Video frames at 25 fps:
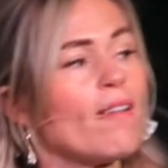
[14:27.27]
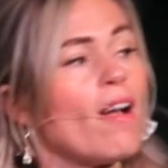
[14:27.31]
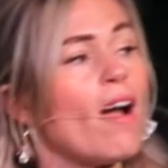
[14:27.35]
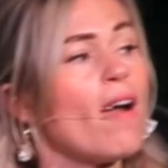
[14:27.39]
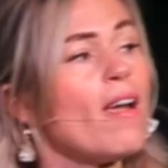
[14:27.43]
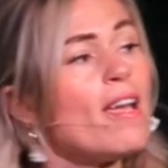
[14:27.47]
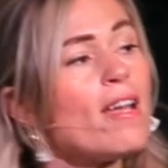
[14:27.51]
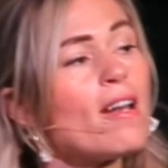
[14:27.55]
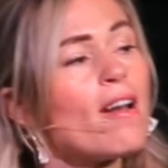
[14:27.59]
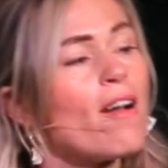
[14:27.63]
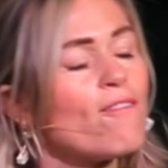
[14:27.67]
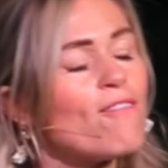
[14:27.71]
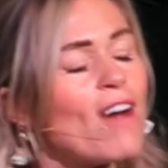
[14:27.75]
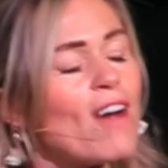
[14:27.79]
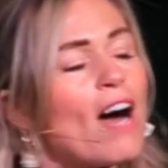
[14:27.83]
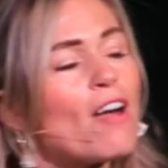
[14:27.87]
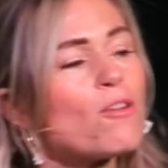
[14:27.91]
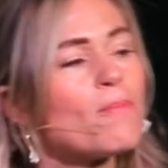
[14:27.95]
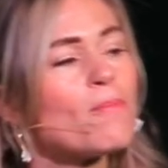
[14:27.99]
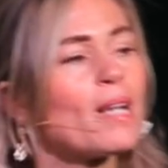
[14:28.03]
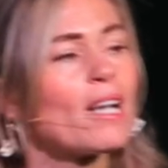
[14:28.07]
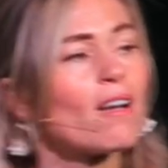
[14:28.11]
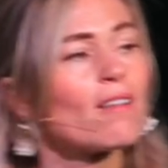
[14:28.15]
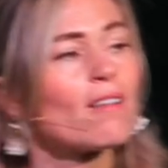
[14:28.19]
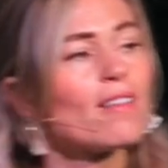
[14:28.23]
in, volume in
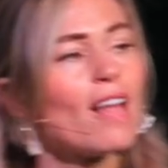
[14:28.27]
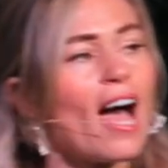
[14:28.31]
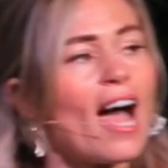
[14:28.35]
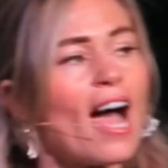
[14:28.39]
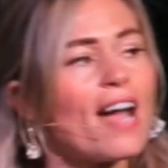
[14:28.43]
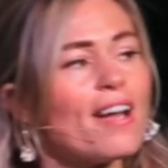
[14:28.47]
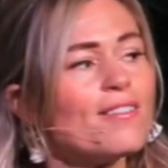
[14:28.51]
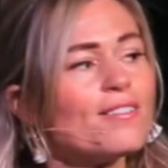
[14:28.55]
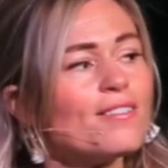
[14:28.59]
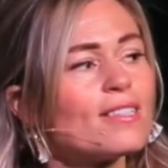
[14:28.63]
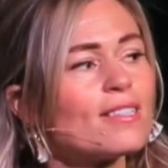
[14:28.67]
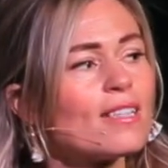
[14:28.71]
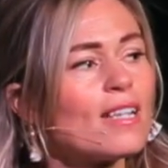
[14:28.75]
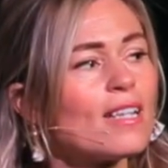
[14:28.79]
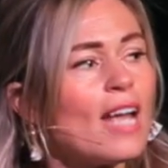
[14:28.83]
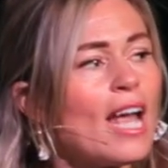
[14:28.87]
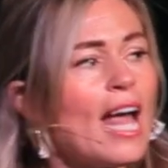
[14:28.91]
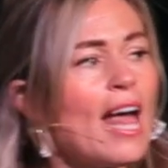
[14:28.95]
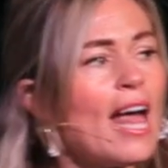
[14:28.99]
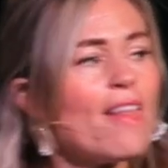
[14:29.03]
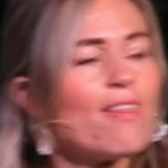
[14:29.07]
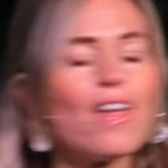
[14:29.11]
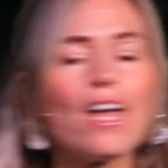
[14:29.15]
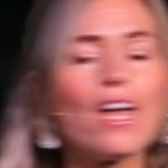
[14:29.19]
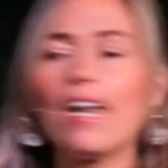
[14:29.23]
our lives
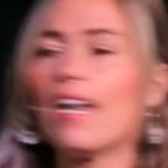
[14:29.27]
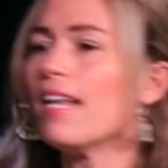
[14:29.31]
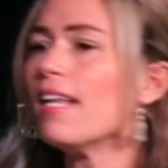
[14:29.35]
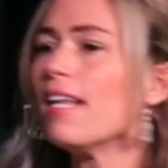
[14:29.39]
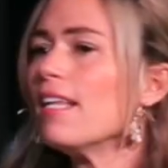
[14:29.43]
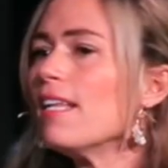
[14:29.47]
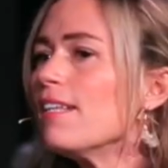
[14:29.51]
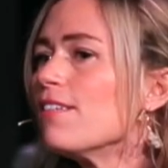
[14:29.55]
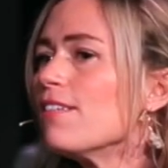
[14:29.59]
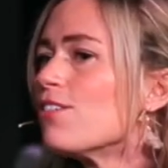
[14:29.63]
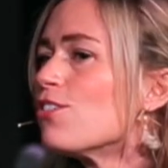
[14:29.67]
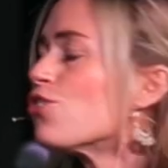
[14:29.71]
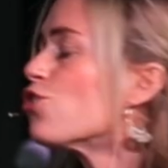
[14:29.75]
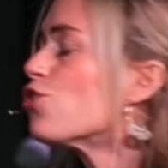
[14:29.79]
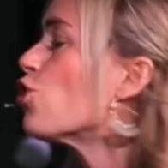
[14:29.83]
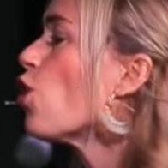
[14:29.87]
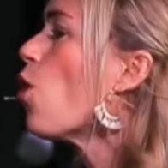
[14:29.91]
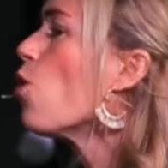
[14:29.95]
that so